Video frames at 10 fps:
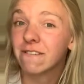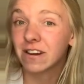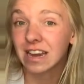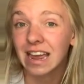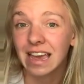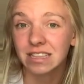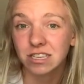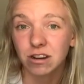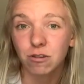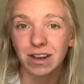if you're going to
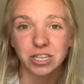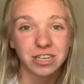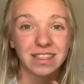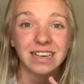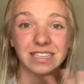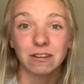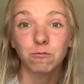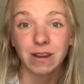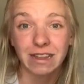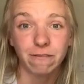answer a question that's in
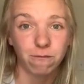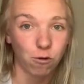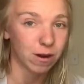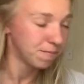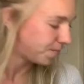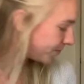written form.